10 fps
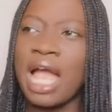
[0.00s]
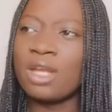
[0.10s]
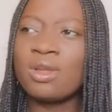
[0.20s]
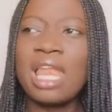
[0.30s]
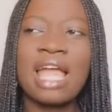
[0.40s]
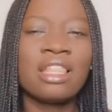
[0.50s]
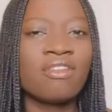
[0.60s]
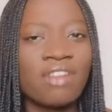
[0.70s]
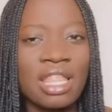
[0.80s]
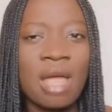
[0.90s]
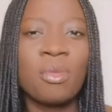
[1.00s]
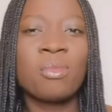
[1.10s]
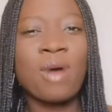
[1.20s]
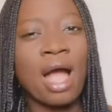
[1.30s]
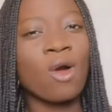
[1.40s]
I don't like the fact that
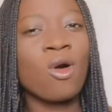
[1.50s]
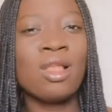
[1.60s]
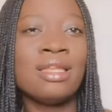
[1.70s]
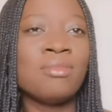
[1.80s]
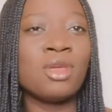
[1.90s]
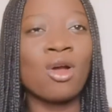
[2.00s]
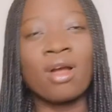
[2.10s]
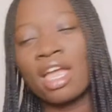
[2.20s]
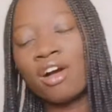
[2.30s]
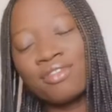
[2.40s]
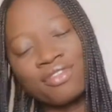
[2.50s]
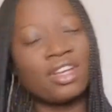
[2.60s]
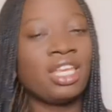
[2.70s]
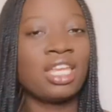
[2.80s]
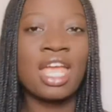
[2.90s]
people are calling me your
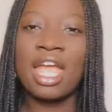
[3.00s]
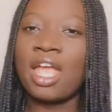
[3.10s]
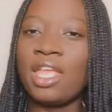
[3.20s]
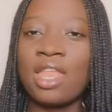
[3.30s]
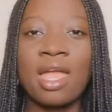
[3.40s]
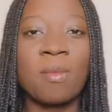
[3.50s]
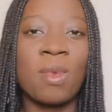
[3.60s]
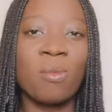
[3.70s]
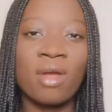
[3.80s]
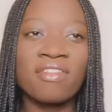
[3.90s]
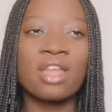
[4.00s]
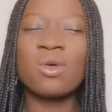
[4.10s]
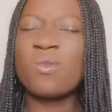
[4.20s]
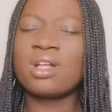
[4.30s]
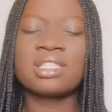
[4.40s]
girlfriend and I am my boyfriend. I
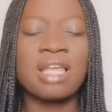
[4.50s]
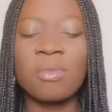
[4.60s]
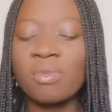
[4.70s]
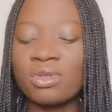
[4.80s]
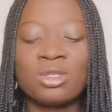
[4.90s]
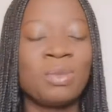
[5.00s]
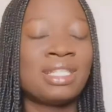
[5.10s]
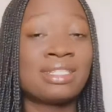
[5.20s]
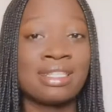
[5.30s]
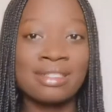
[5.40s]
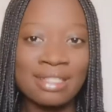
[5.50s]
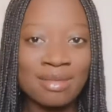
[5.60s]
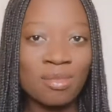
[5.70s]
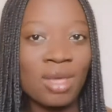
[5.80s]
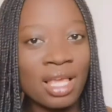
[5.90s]
don't want that people should be
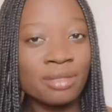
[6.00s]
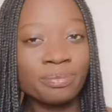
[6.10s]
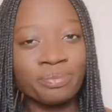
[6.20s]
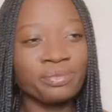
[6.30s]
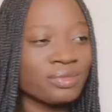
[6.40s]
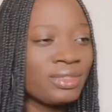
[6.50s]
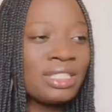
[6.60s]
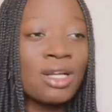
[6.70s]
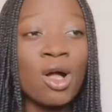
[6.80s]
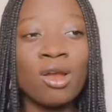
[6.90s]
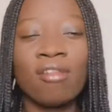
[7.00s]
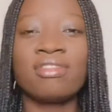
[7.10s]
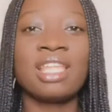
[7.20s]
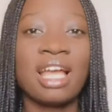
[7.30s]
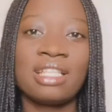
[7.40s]
teasing me, all
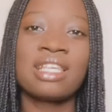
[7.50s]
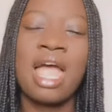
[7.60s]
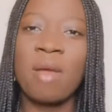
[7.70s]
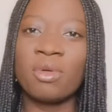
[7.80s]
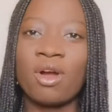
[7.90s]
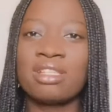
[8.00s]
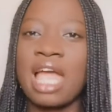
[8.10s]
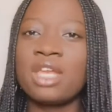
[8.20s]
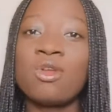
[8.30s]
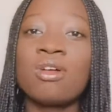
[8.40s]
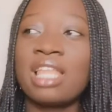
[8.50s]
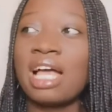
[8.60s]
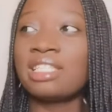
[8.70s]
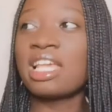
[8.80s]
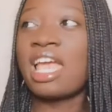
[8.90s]
of that, because I know
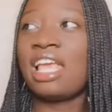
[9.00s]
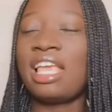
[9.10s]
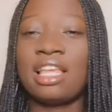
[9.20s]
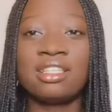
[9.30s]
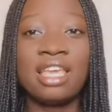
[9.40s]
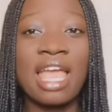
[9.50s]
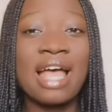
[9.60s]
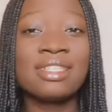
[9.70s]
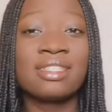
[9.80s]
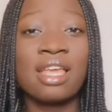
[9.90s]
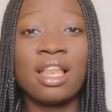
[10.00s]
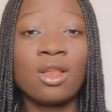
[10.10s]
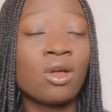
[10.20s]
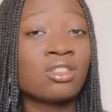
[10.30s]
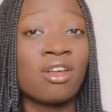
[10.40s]
that he has
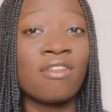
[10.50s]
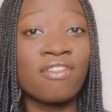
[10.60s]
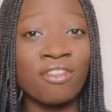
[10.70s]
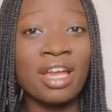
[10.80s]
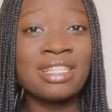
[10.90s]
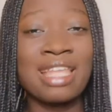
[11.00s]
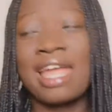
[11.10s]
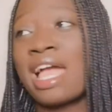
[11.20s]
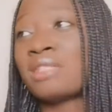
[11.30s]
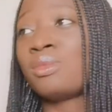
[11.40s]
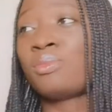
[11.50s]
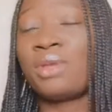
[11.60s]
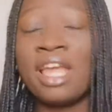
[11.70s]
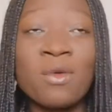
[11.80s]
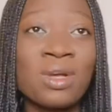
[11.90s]
lots of friends that he has been
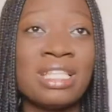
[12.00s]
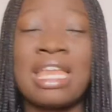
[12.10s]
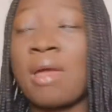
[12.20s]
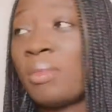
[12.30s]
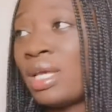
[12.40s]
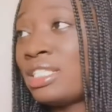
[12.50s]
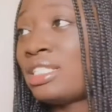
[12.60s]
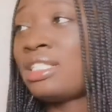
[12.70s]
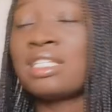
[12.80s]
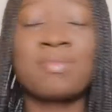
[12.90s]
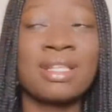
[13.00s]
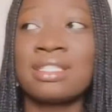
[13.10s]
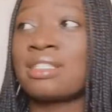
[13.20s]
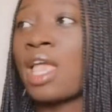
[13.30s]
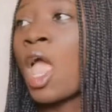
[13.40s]
playing with. And I mentioned this
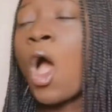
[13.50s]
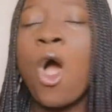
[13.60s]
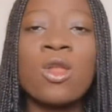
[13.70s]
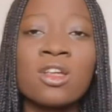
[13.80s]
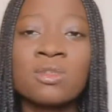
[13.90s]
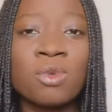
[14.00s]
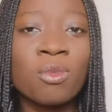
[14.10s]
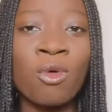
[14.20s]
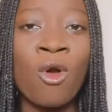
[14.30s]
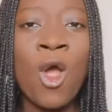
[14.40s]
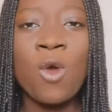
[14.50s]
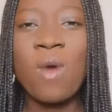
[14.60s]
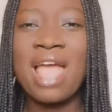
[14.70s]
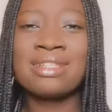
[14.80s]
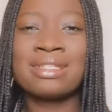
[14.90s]
person saying, all those people,
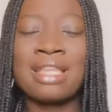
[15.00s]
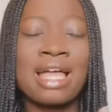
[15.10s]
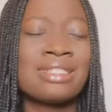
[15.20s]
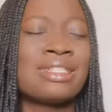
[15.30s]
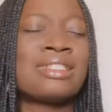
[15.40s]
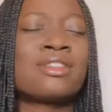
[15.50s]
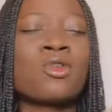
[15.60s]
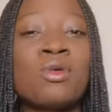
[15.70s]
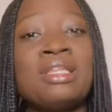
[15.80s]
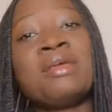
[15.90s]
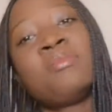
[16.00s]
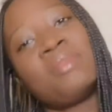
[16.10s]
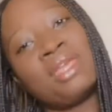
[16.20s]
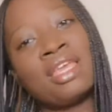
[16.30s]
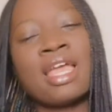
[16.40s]
why is it that it is only
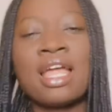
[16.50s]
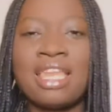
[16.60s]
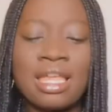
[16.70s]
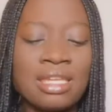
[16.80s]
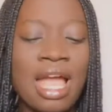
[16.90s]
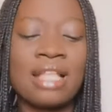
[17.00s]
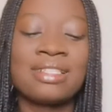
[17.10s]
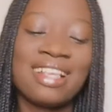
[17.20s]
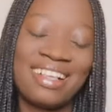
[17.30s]
me that they are